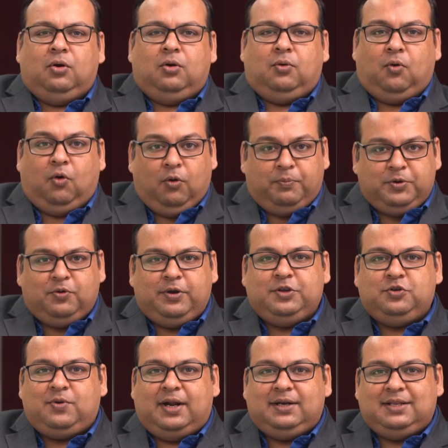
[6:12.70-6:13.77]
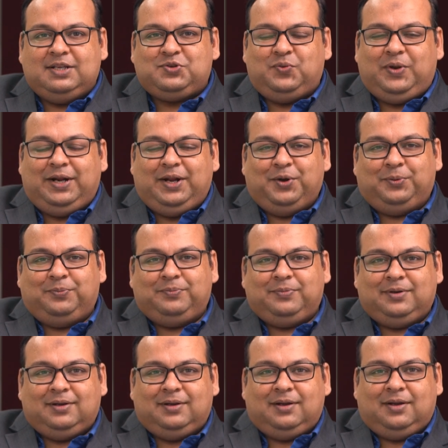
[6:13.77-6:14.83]
Hope you enjoyed this video.
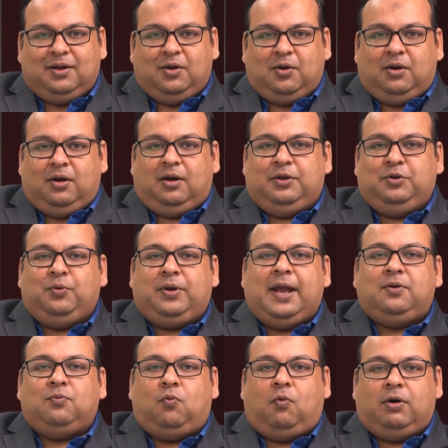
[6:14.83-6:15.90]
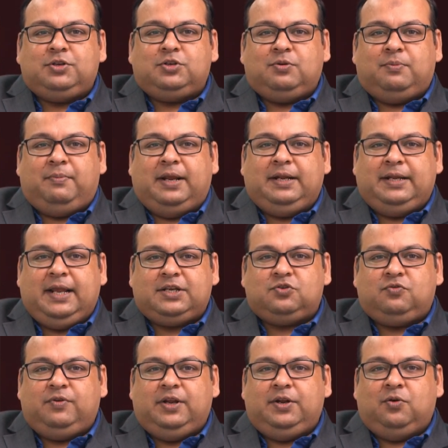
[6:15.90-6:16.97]
You can watch my next
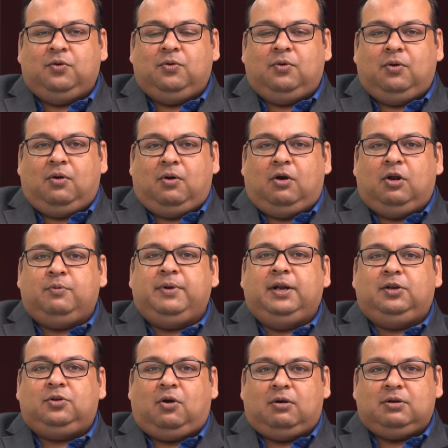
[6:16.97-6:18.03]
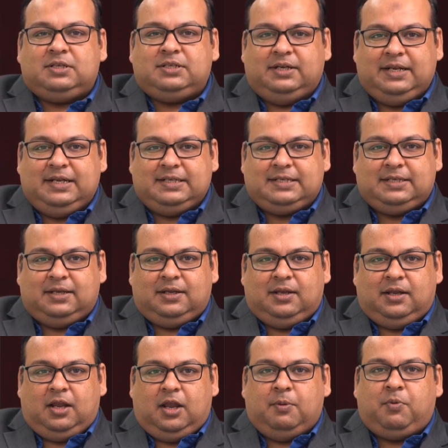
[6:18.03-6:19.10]
video on millTALK series
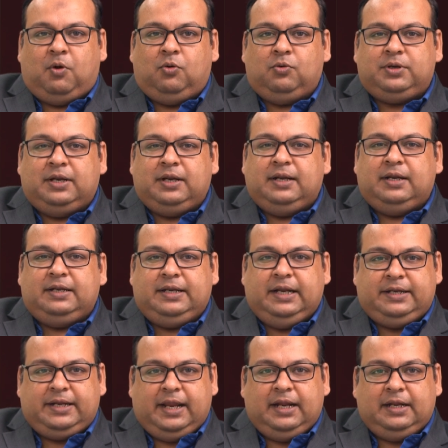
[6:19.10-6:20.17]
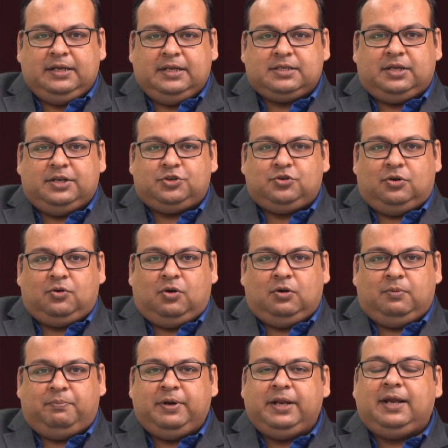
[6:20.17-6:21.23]
about detailed discussion on
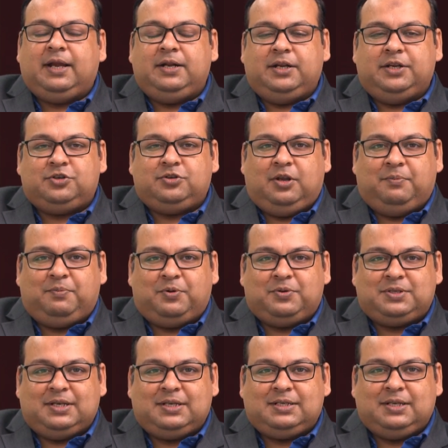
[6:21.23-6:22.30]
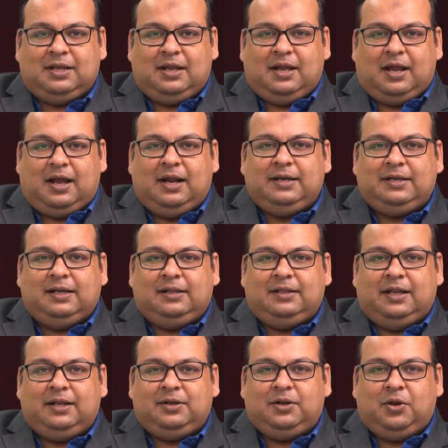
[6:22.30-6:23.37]
preconditioning process. Until
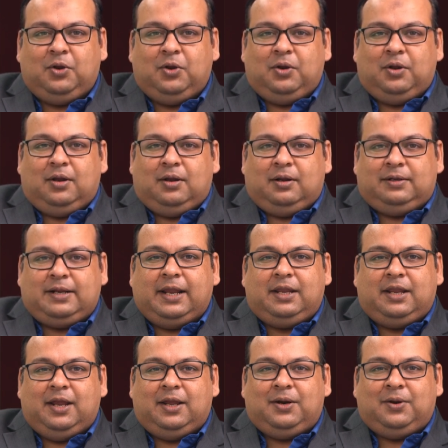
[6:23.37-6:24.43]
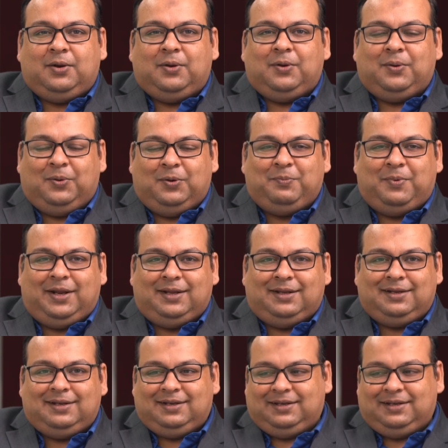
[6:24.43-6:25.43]
then, take care. Goodbye.